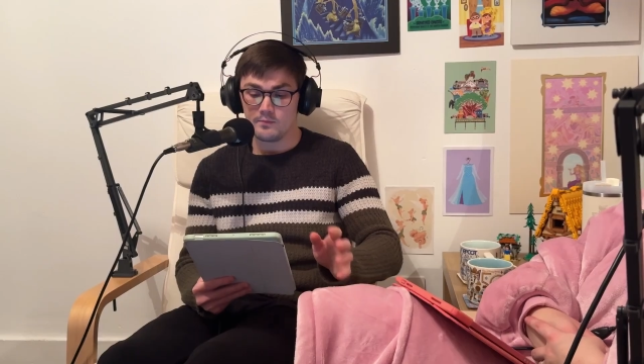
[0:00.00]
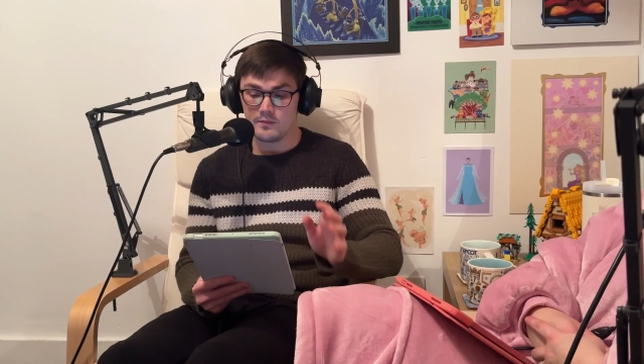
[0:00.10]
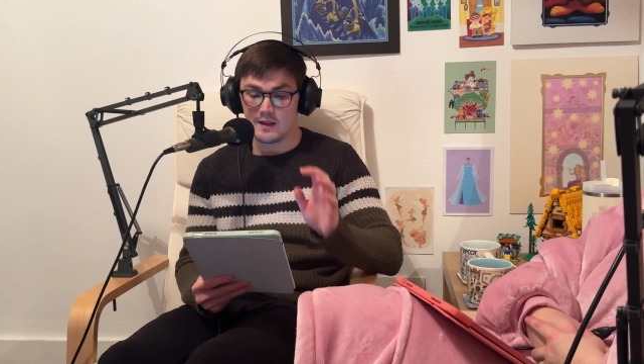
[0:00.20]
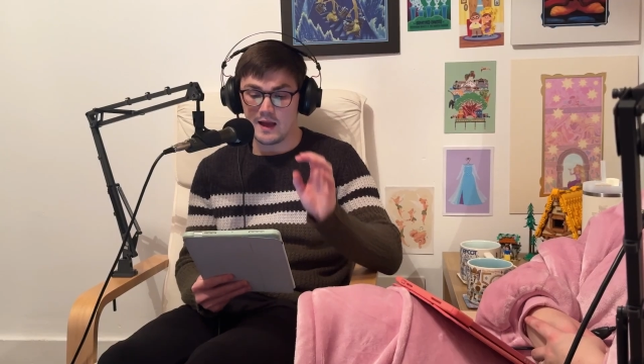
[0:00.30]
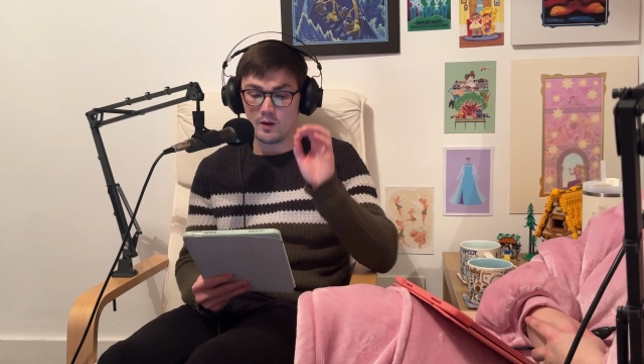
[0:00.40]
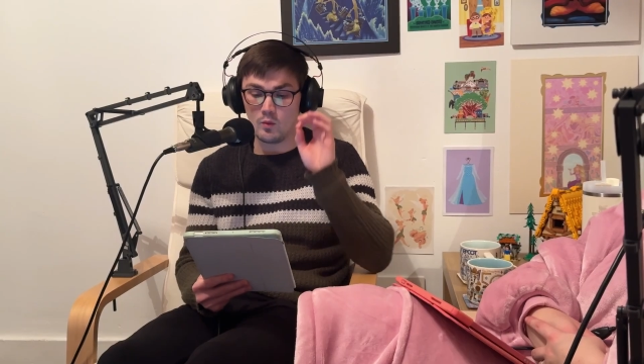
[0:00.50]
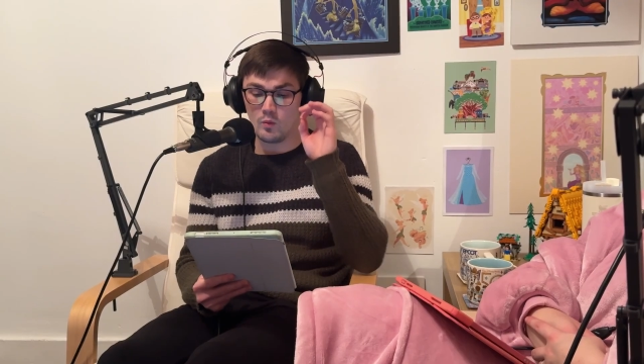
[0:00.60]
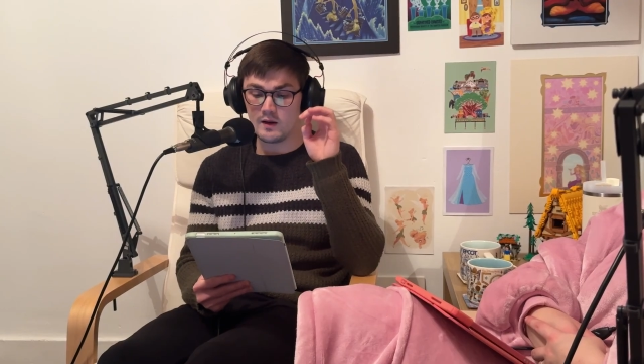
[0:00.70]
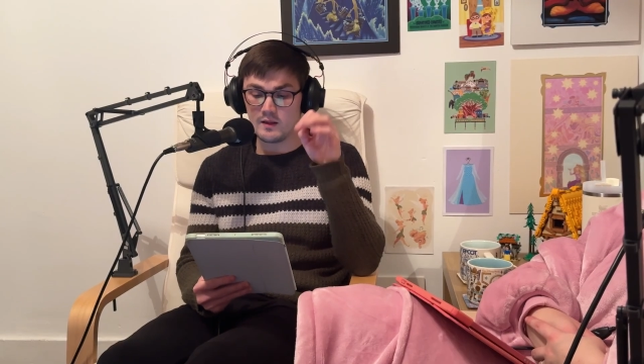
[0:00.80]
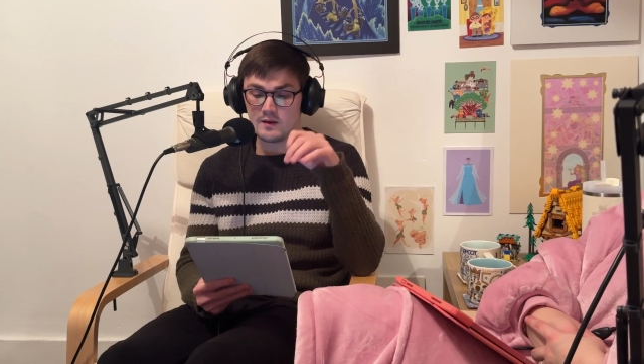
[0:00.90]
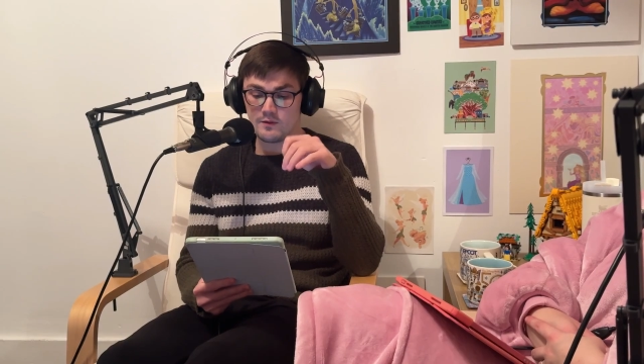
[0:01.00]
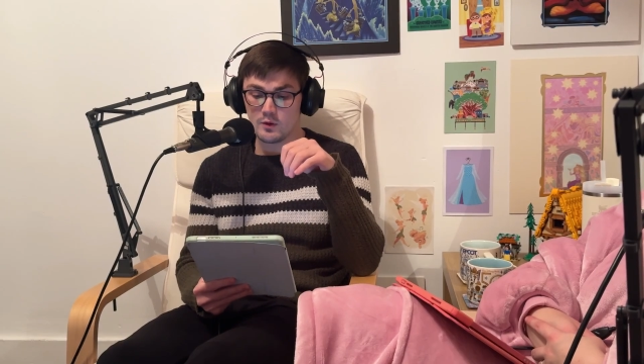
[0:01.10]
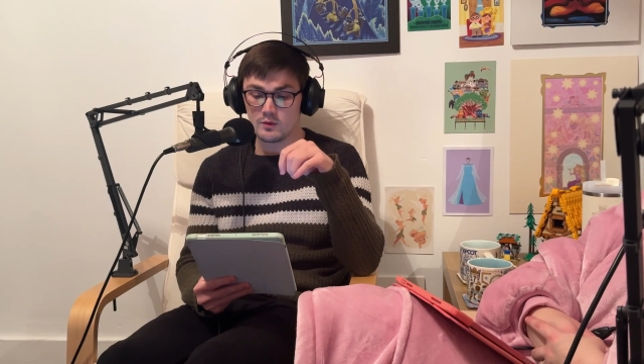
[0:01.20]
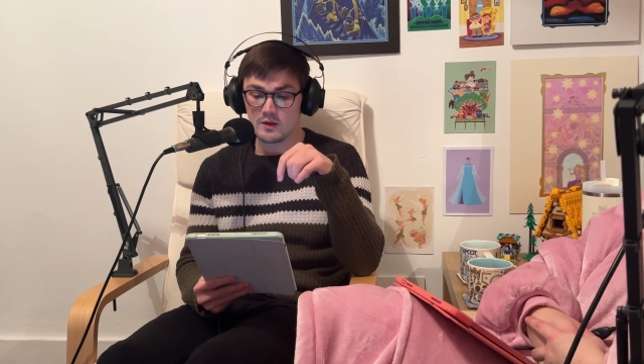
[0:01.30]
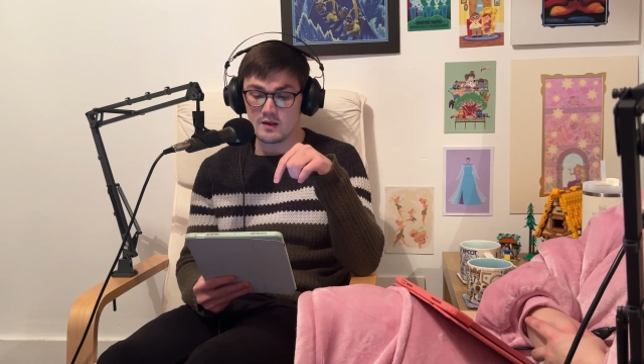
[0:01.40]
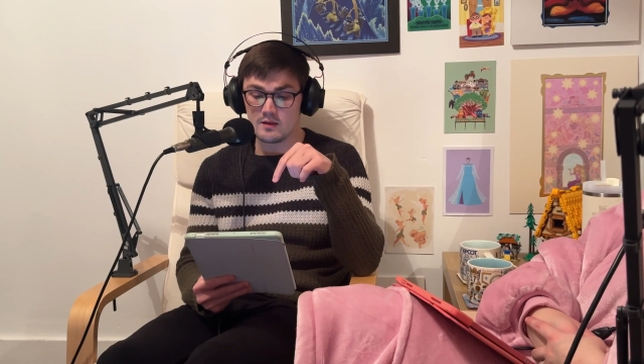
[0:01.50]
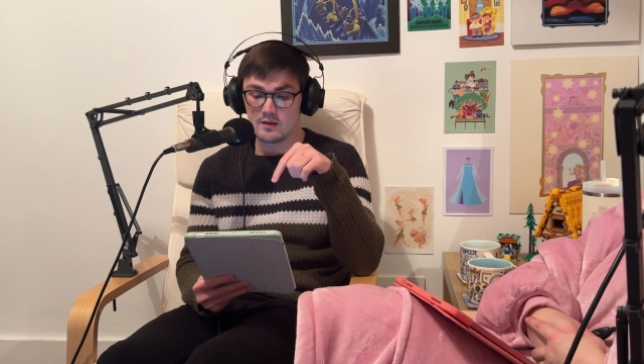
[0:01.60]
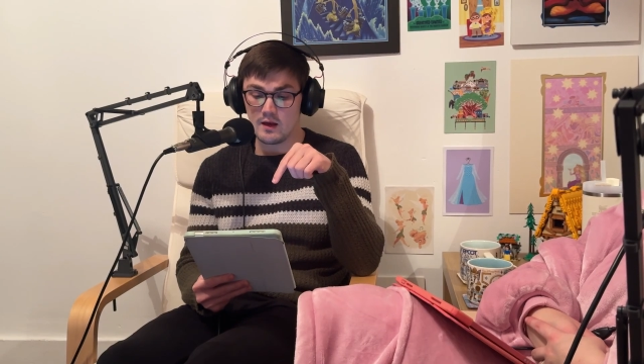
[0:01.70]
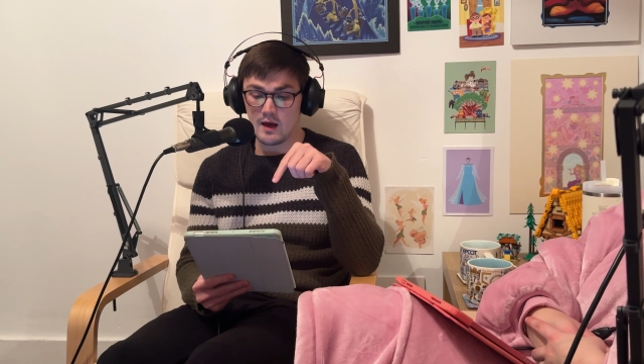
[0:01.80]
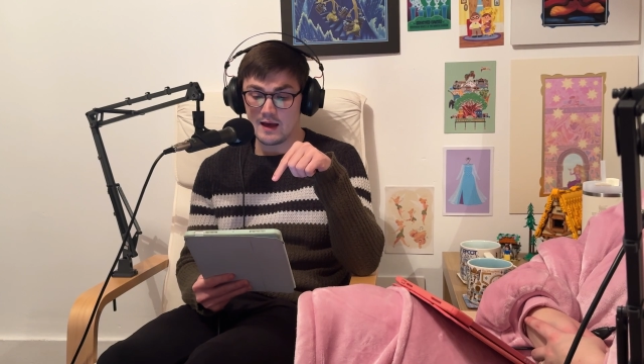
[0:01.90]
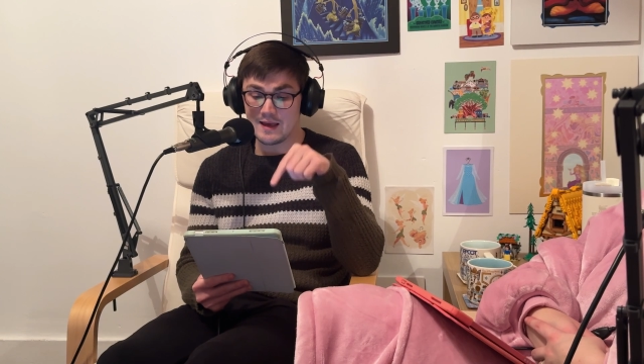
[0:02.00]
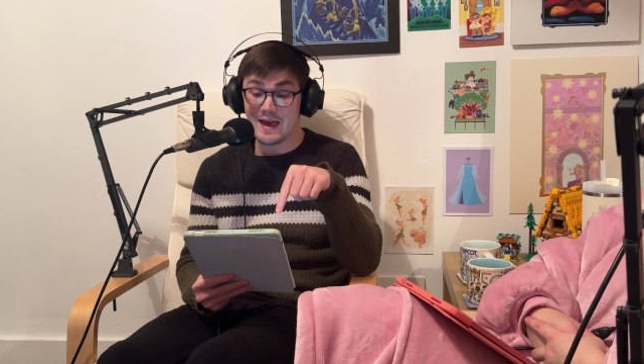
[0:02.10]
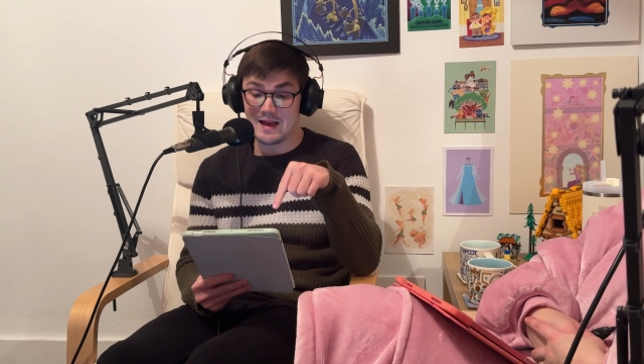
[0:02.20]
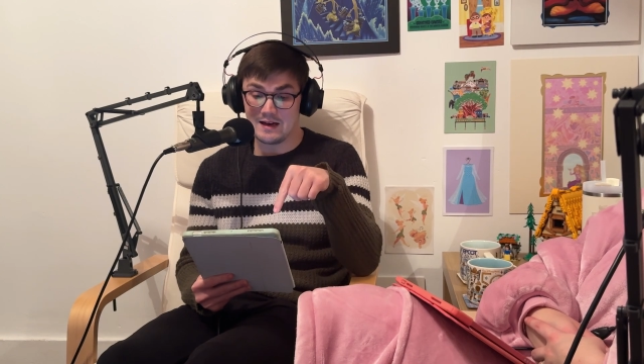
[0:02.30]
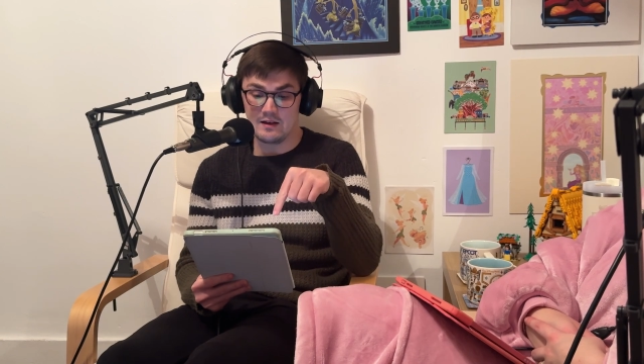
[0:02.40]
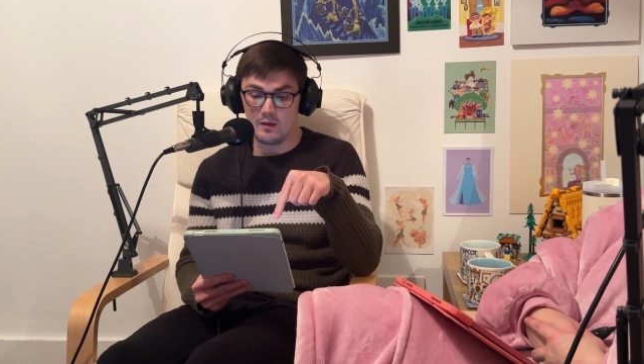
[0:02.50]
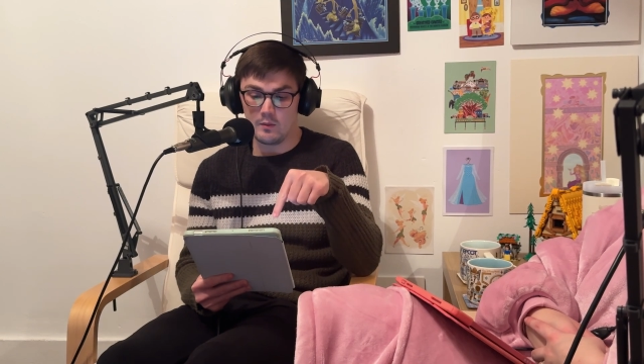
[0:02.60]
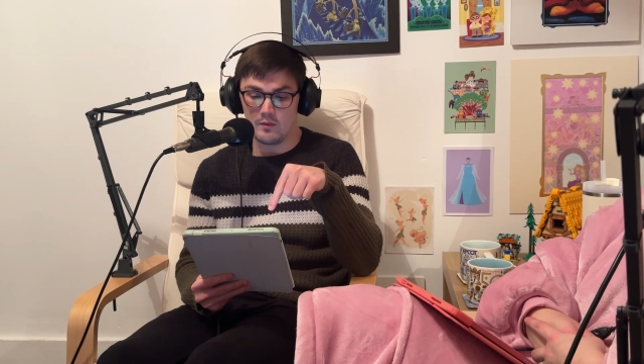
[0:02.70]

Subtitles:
Now, one of the difficulties, again,